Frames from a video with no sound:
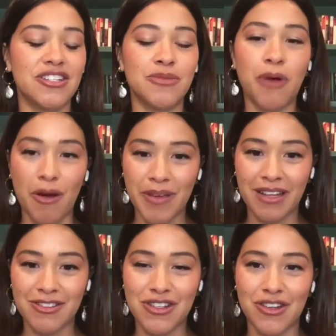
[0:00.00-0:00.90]
brought me
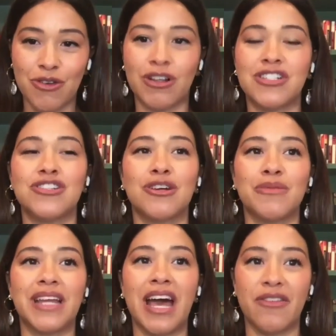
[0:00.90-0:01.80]
out to New York. She took
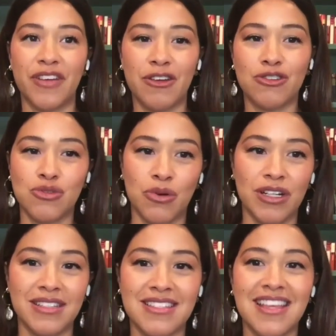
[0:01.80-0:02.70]
me to FAO
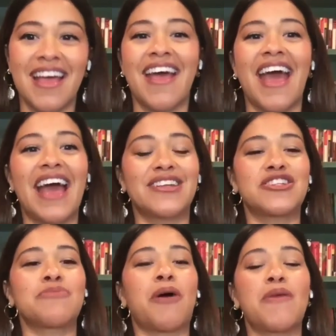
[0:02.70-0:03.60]
Schwartz, and
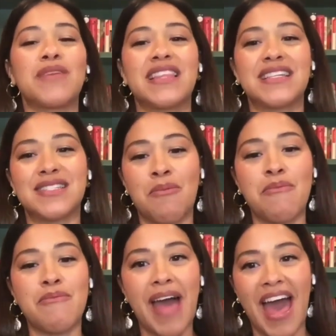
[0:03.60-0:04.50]
she bought me this
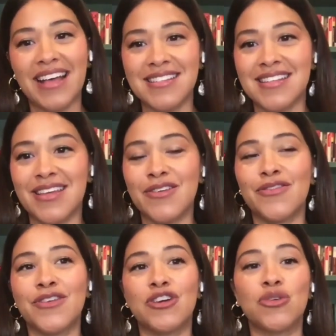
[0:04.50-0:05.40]
massive
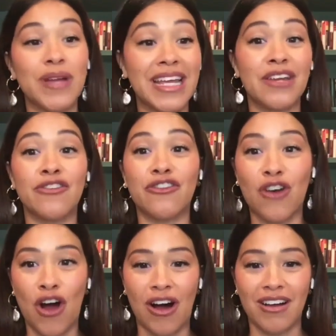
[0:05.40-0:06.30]
green
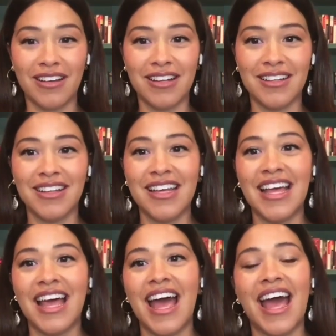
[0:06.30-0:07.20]
frog,
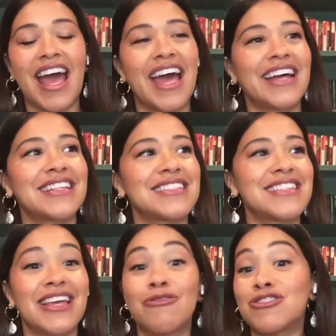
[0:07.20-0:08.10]
and
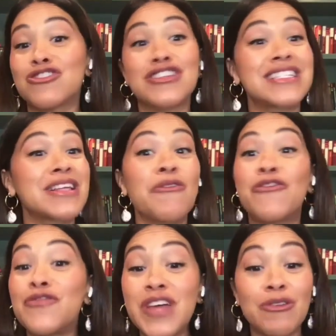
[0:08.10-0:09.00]
it was
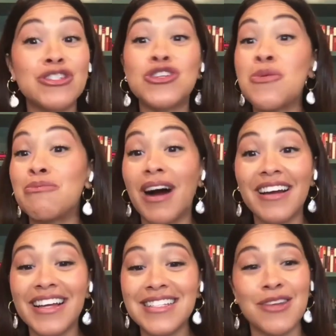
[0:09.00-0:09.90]

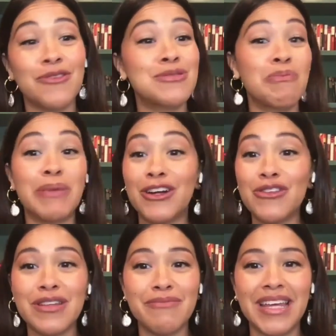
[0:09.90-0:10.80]
humongous. It was bigger
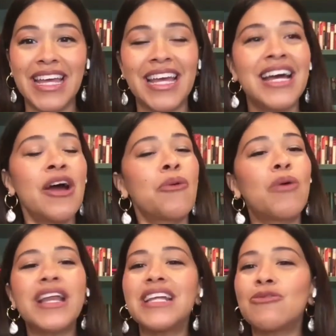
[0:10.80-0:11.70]
than me.
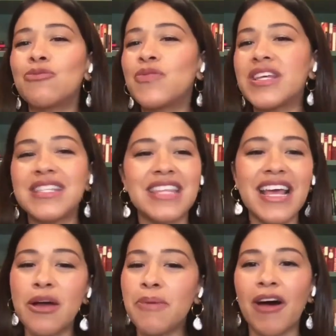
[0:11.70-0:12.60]
The
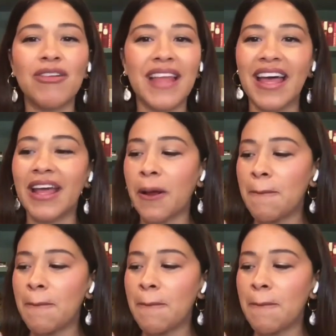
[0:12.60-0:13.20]
thing about like